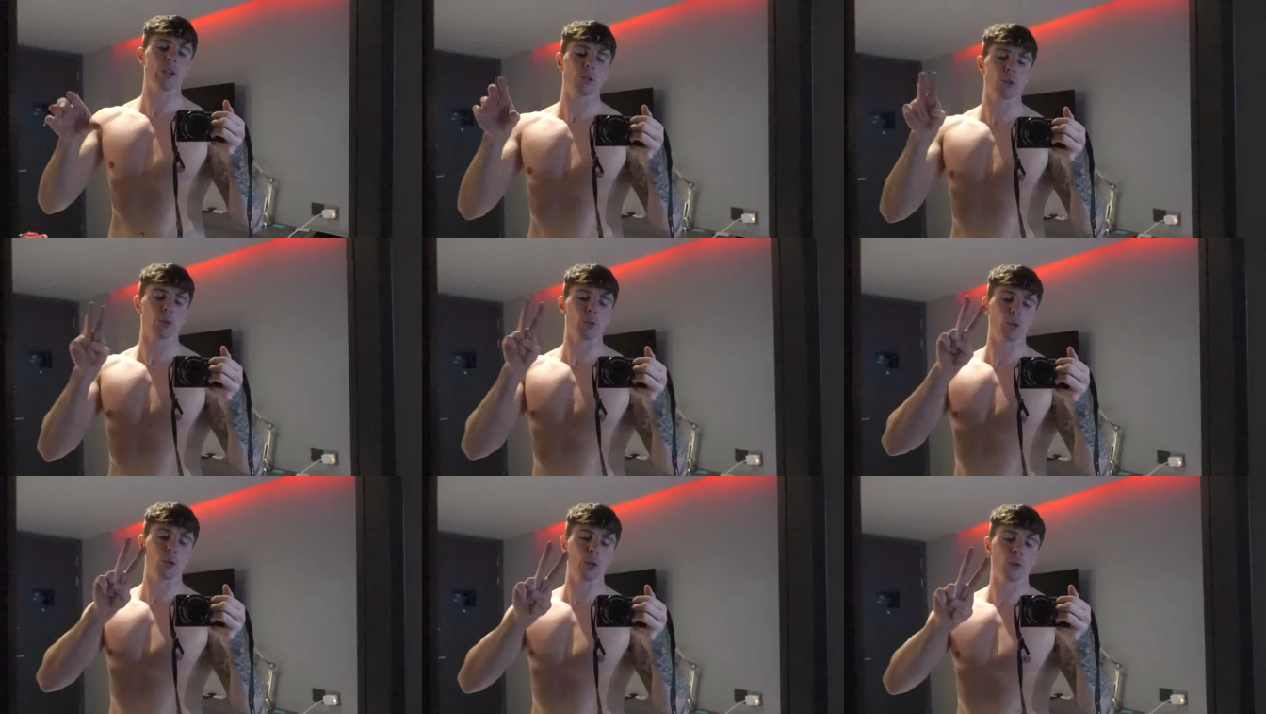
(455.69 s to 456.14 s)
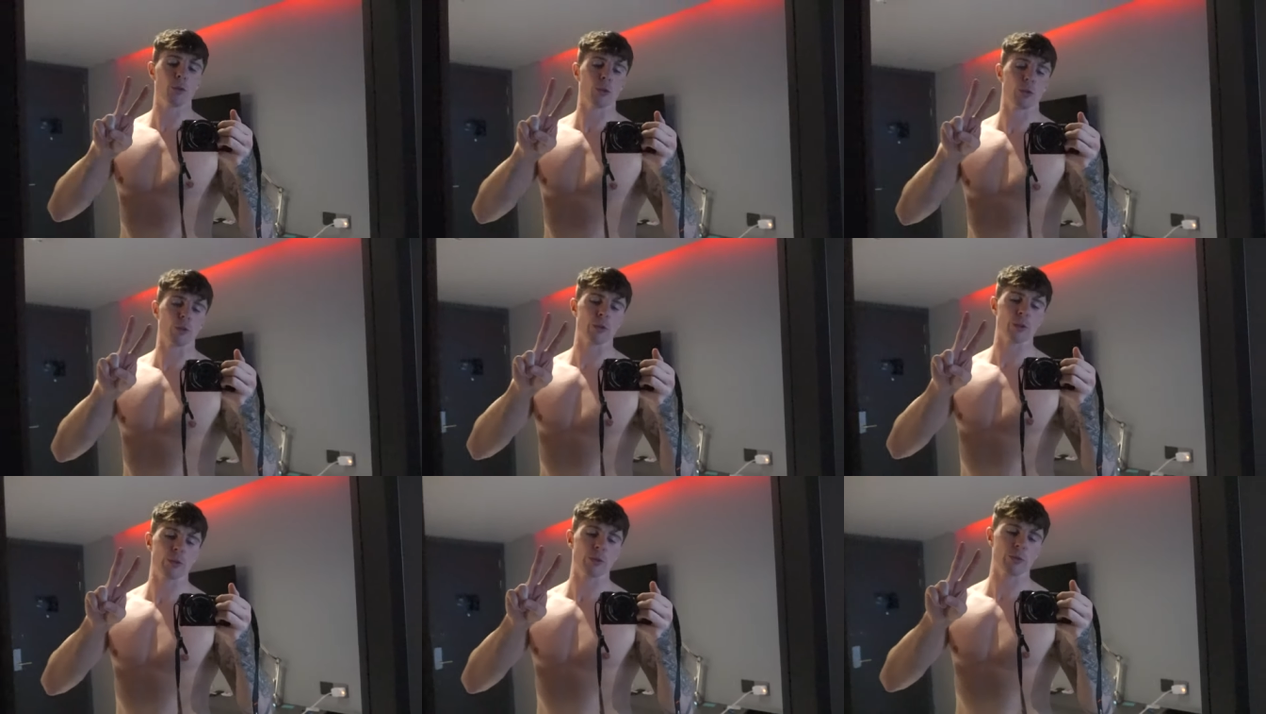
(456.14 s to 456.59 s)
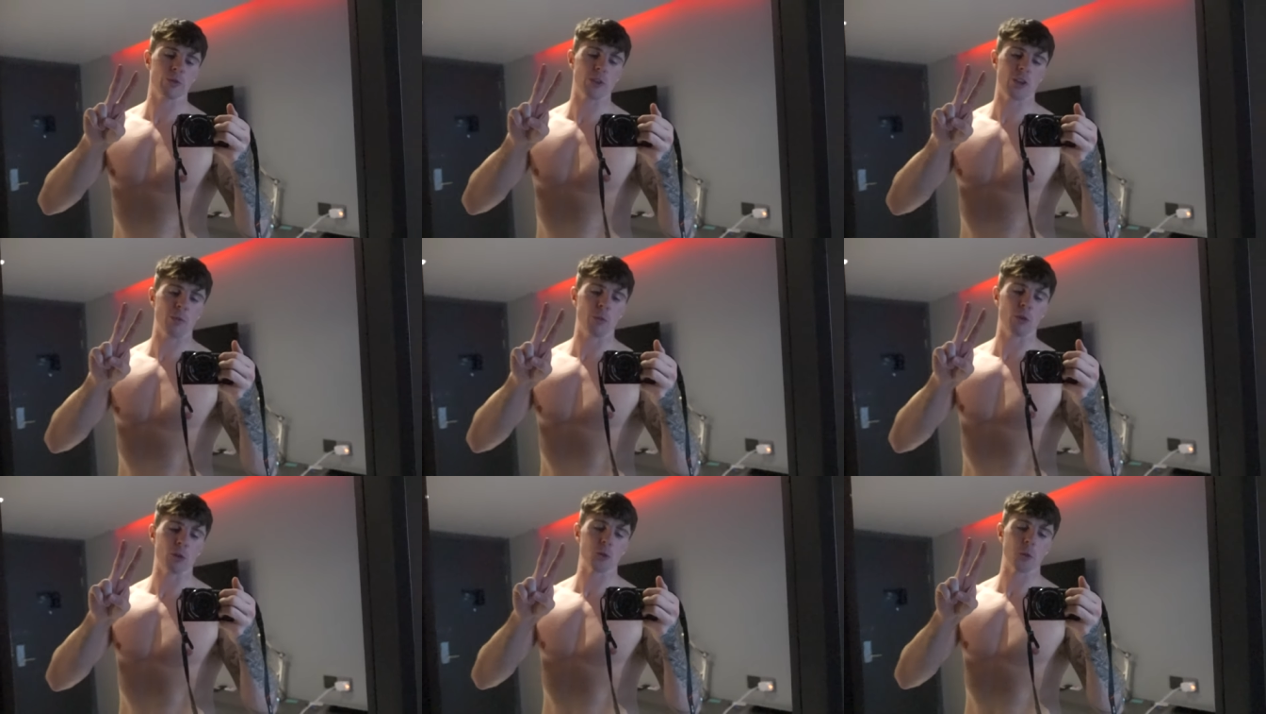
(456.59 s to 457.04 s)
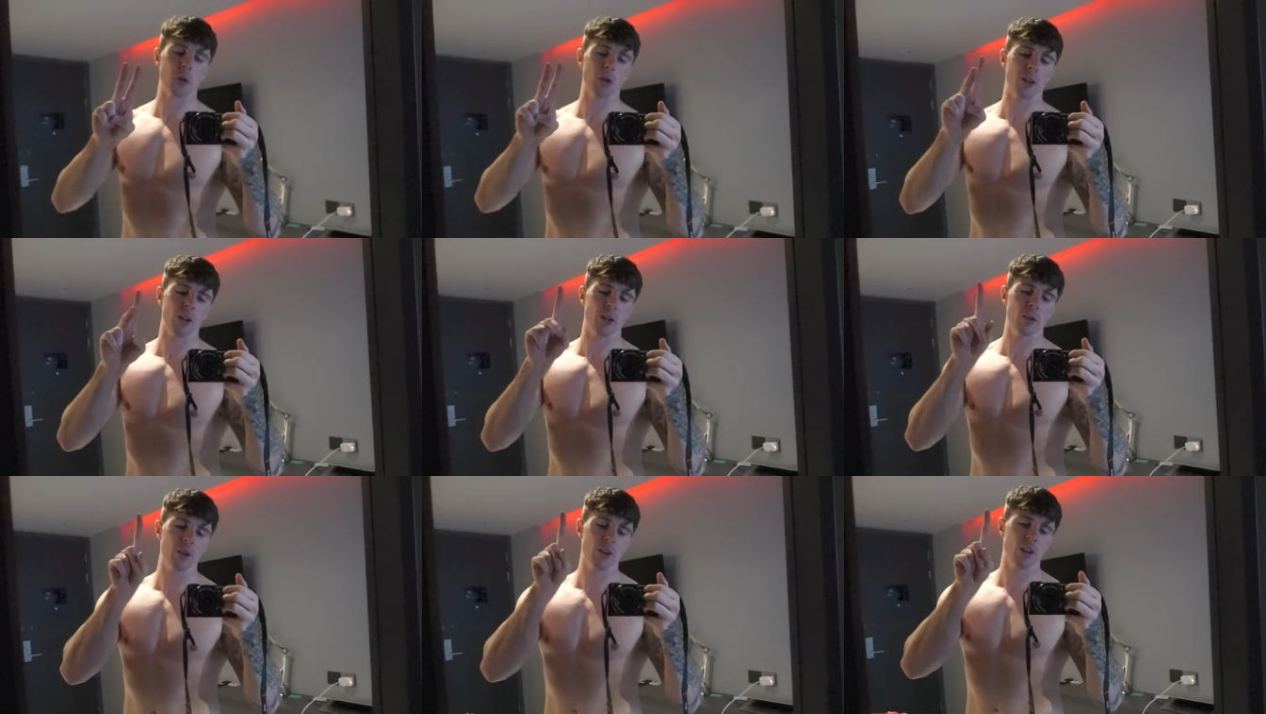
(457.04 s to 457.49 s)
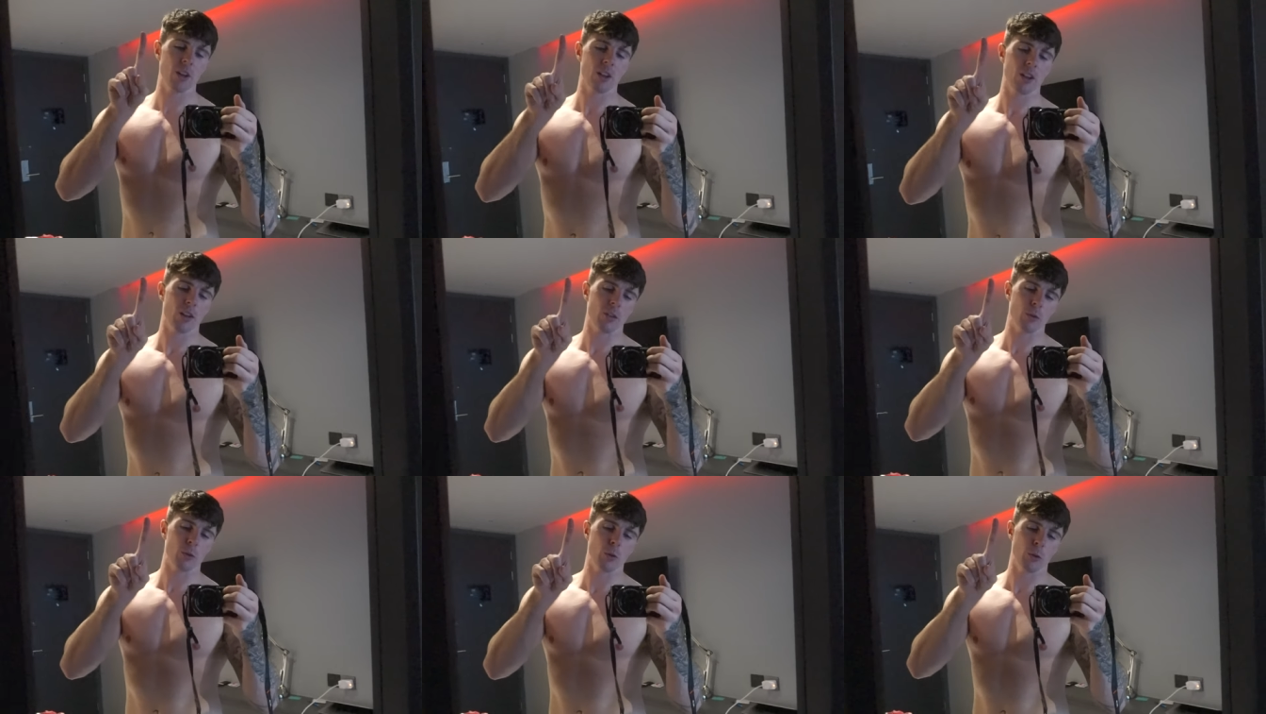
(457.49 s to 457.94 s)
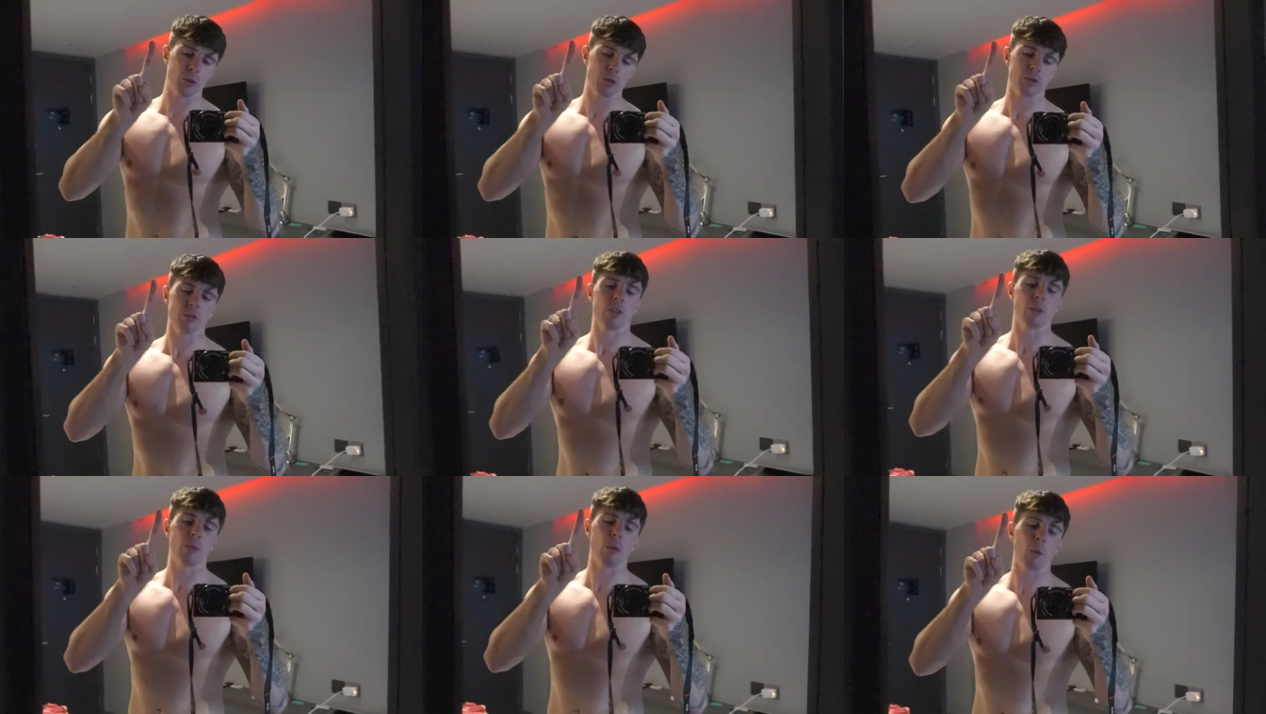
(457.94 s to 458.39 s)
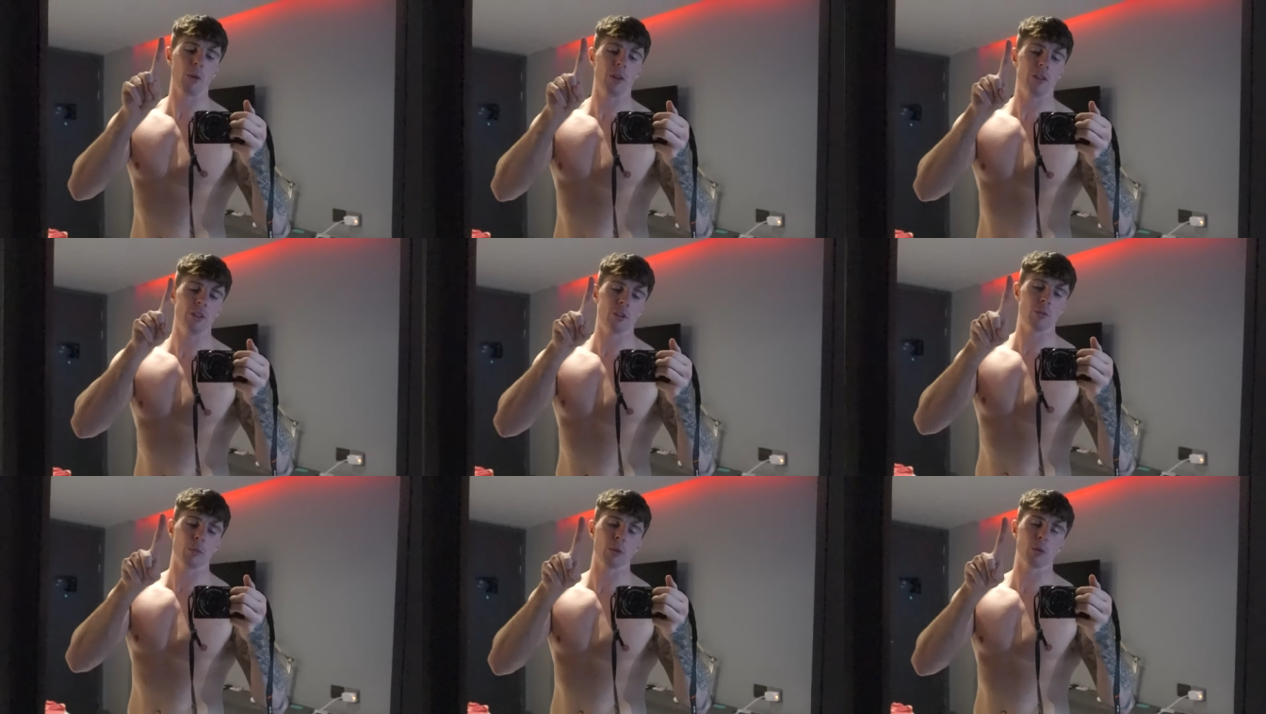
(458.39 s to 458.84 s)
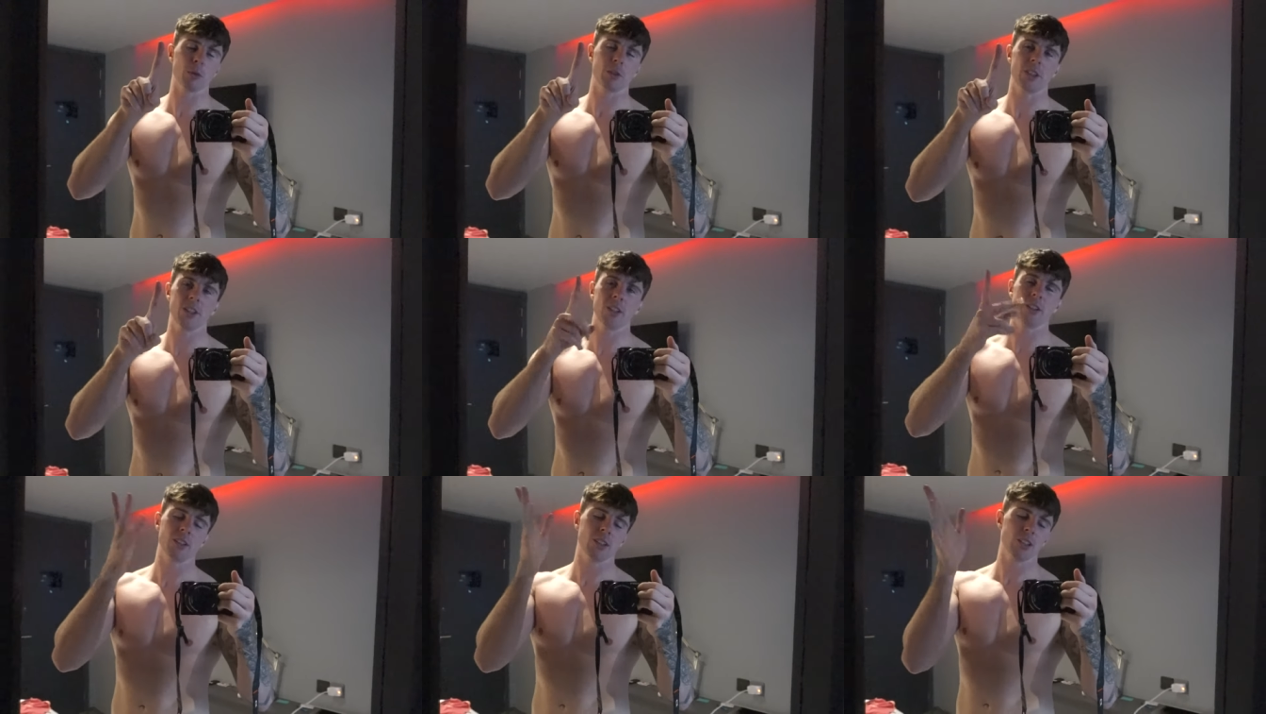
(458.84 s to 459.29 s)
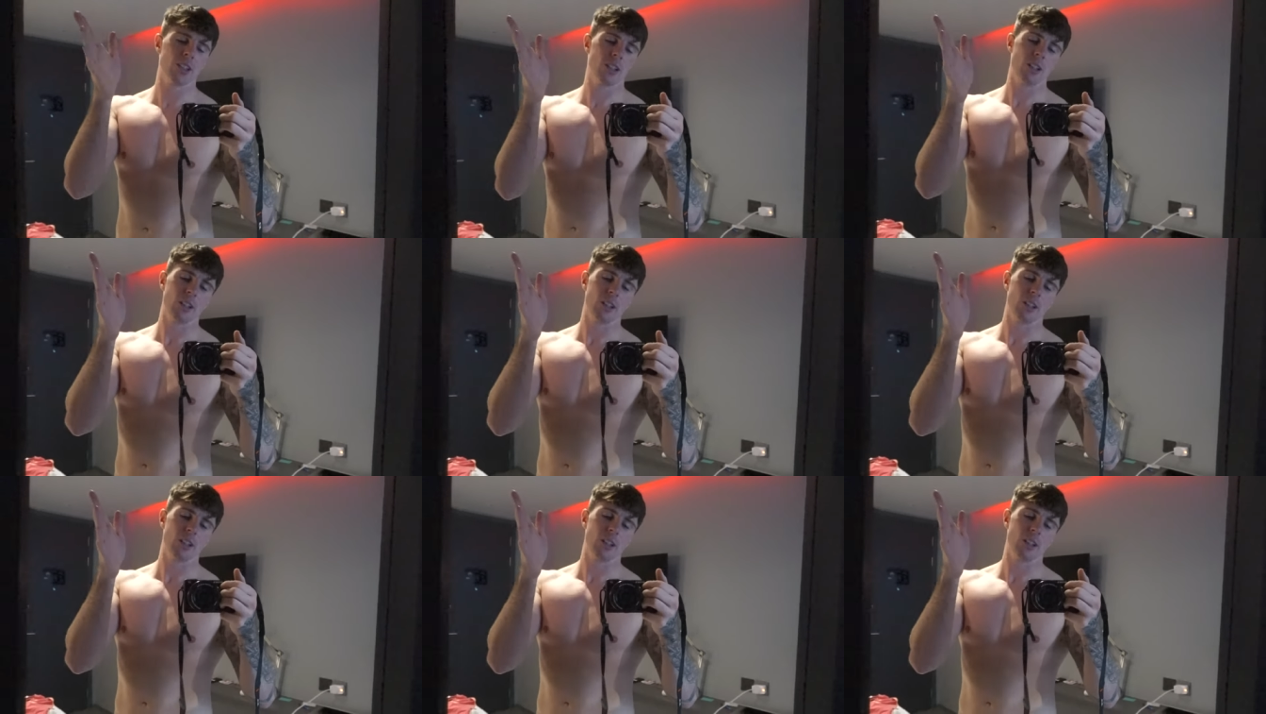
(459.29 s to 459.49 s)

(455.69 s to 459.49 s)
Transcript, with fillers: So two important rules for a post-workout, of course. Number one is protein.